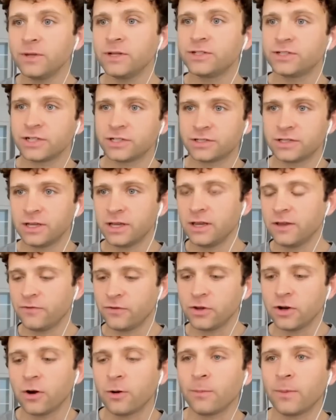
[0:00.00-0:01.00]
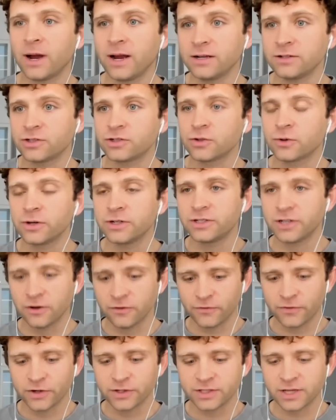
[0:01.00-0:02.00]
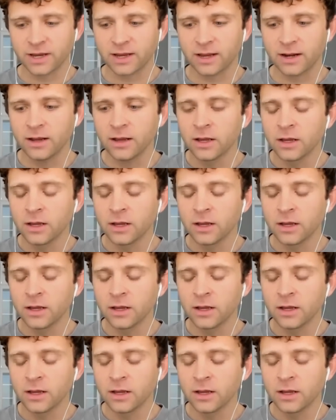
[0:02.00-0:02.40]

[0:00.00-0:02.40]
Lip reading: me just, if you don't mind, storytell for a second.